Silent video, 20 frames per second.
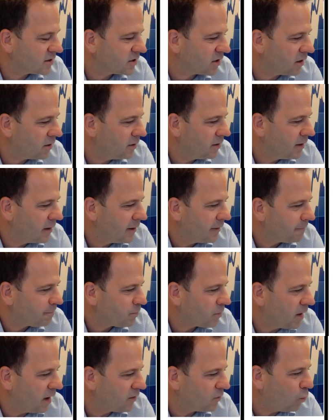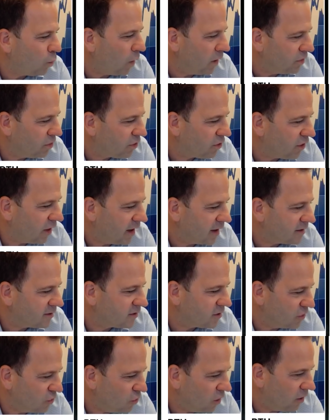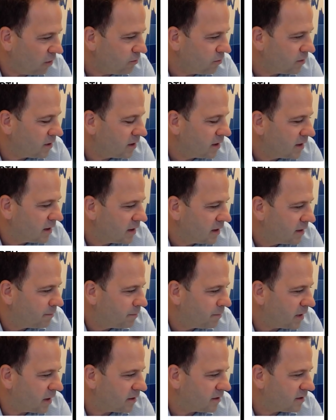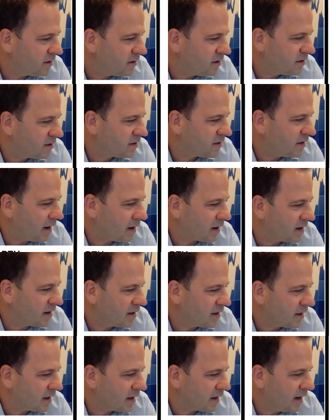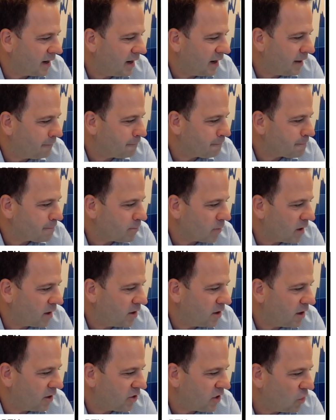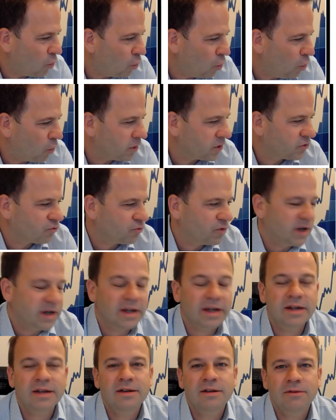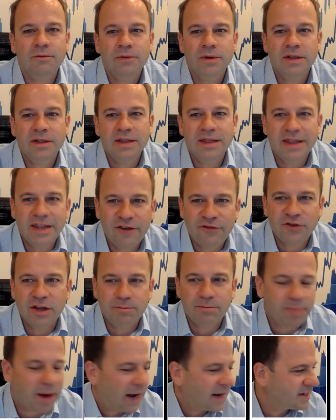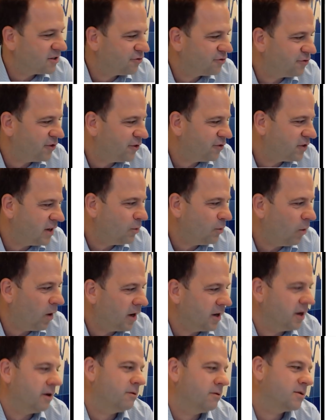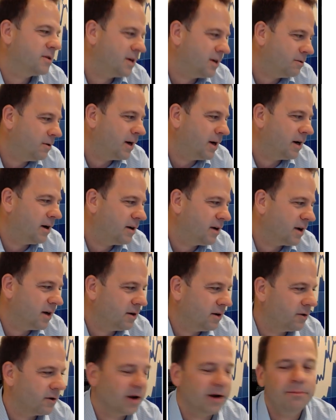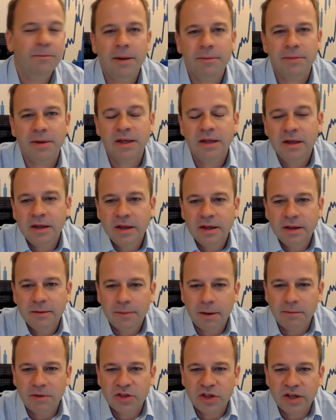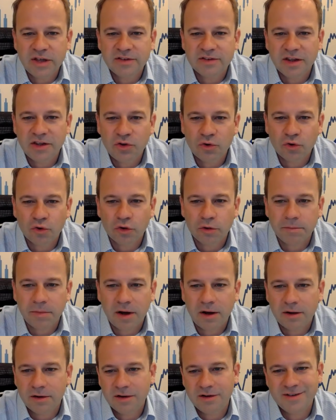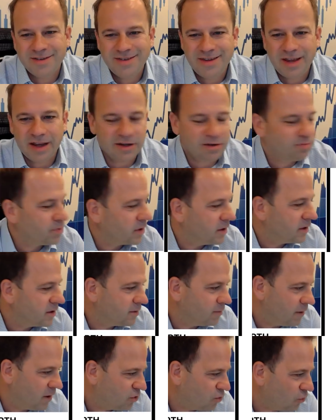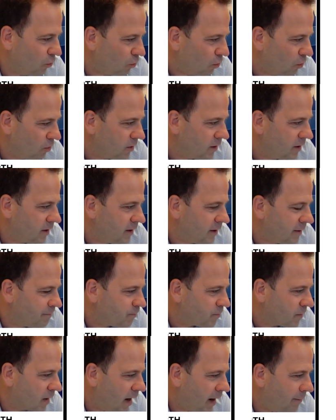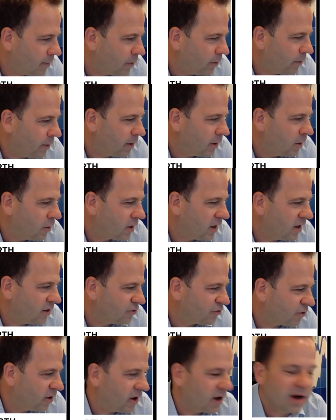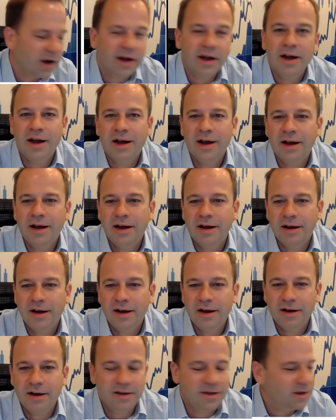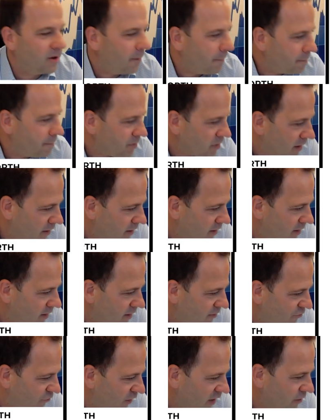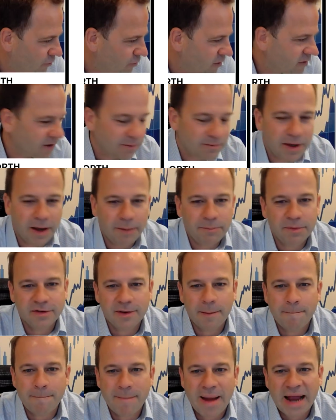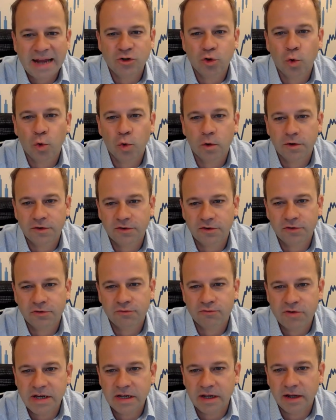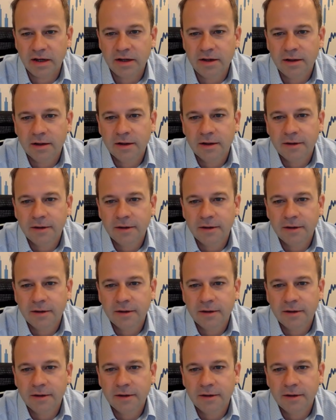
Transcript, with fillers: So that's one thing to note. But secondly, you know, the August reading, we lifted back to fifty-one. It was like, wow, okay, all right, maybe maybe things in Europe aren't as desperate as we thought. Um, but we were looking for a, a, a you know a figure in September to match August's reading.